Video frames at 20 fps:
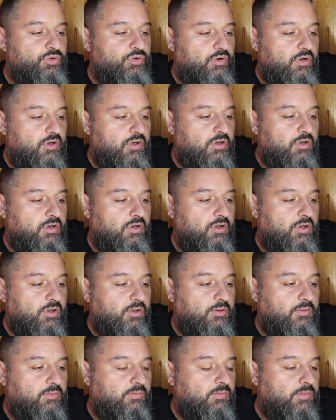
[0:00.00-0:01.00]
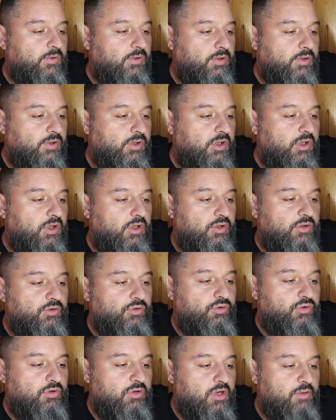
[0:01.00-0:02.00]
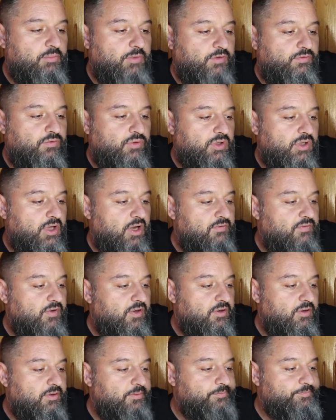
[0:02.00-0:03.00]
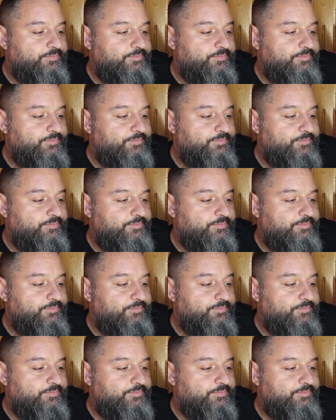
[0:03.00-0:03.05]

your limit for diving.